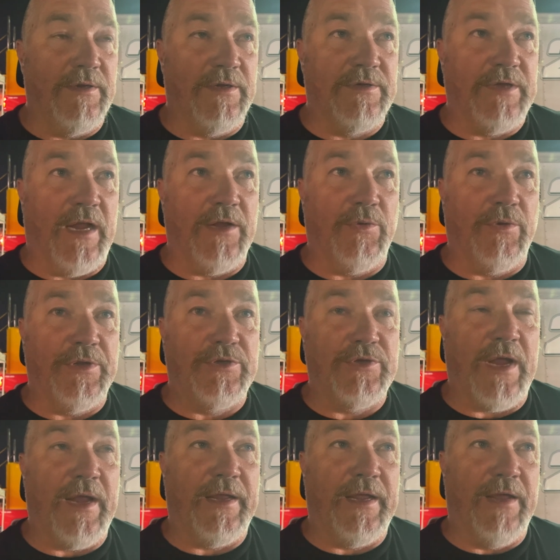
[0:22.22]
take what the
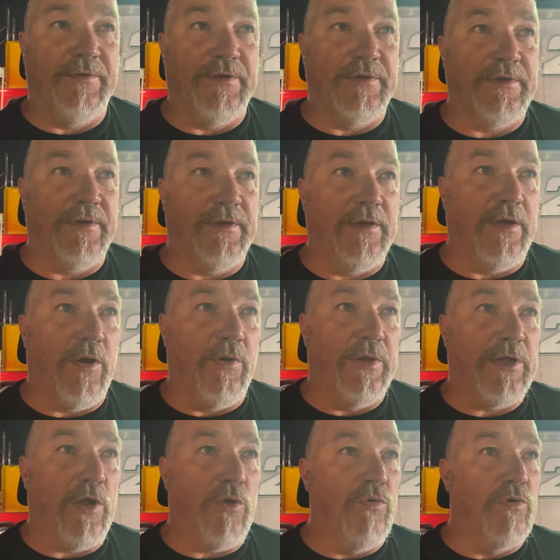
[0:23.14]
track gives us. And, you know, the
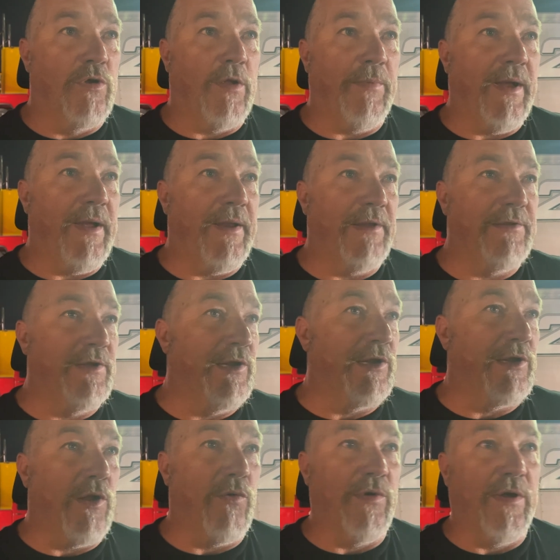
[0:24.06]
cone come out. I took the
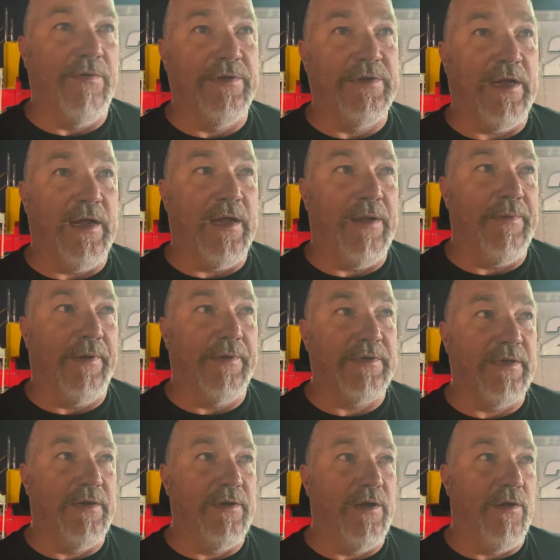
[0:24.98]
cone every time. Like I
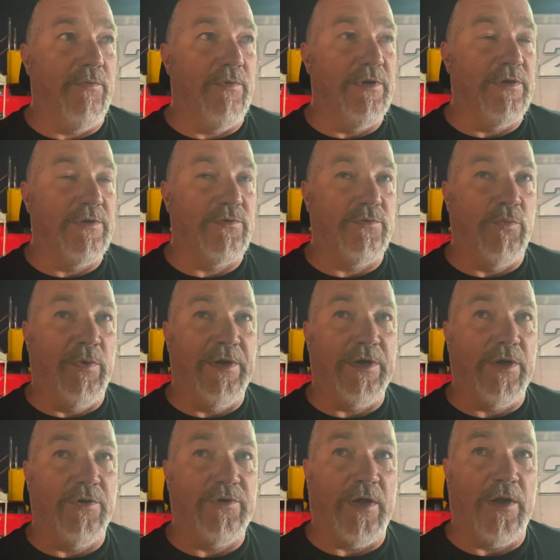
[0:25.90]
said, you know, we just went to
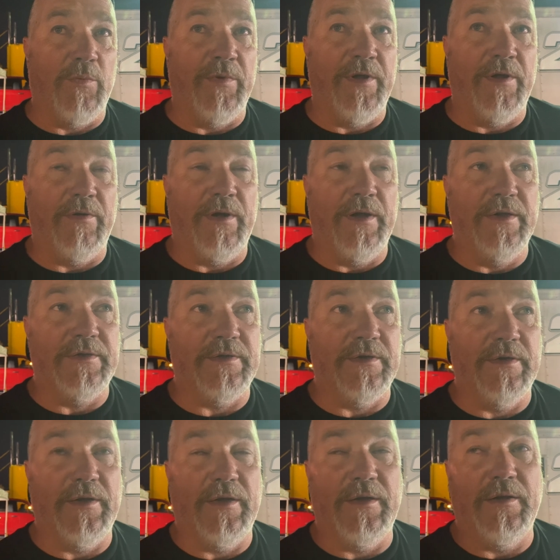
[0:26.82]
go try to win the race
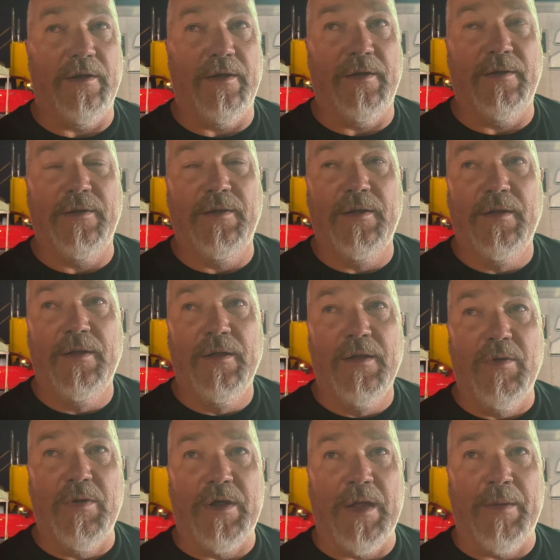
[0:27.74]
and then uh,
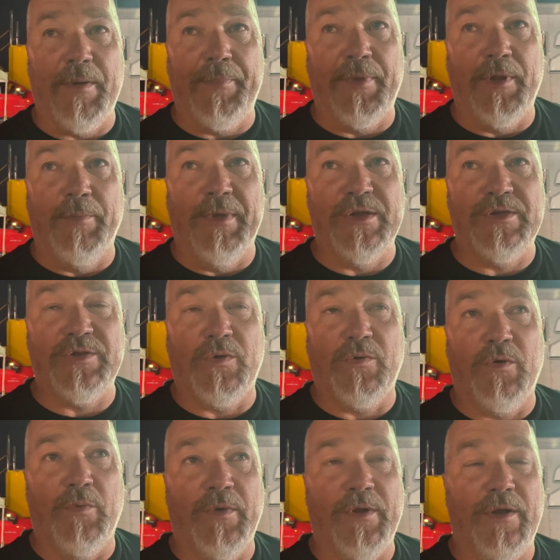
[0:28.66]
we come up a little bit
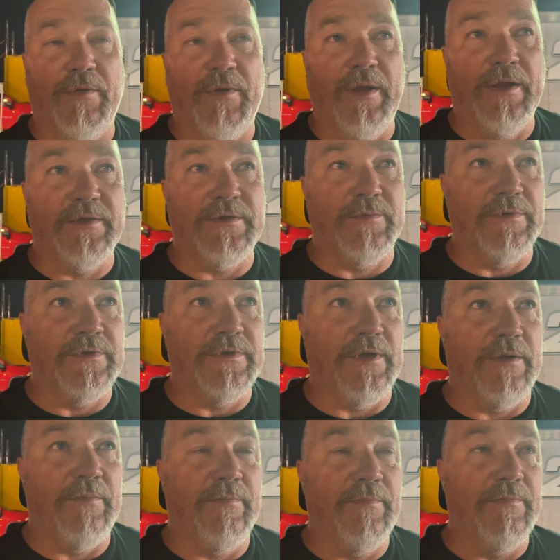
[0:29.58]
short on winning the race. Was
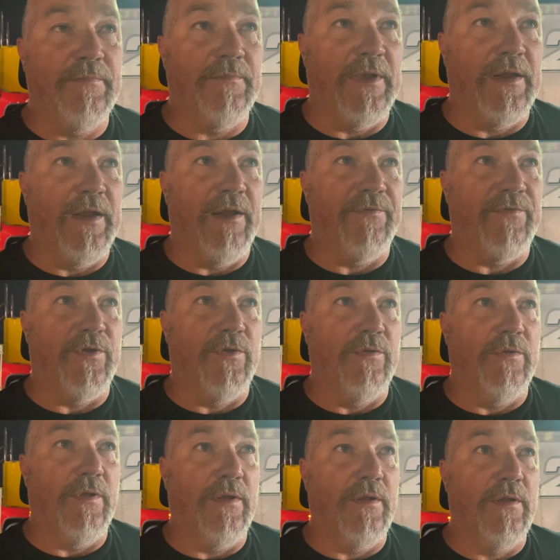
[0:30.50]
um, my
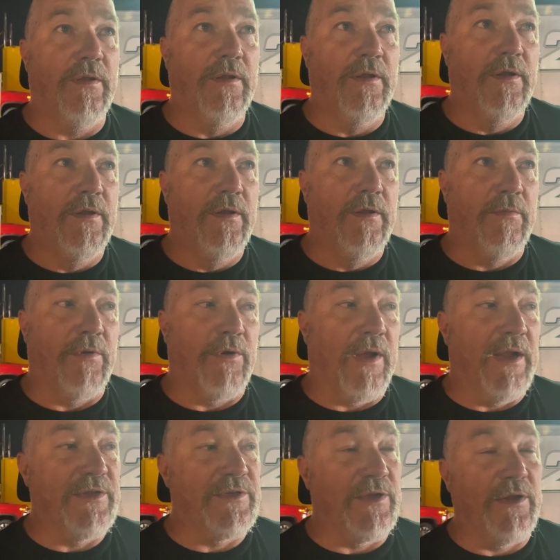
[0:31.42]
nephew, uh,
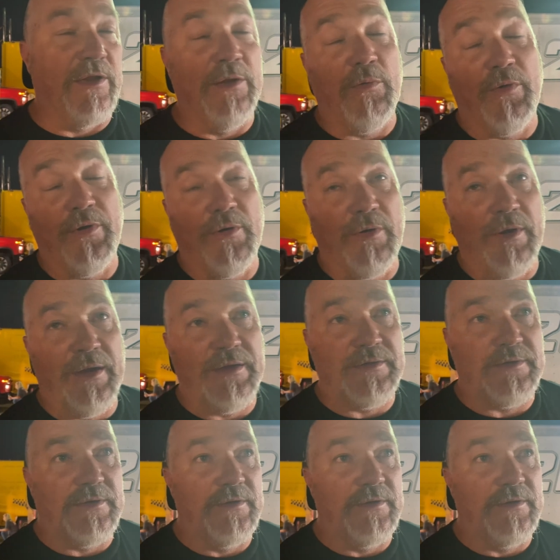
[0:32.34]
grandson, he won the race.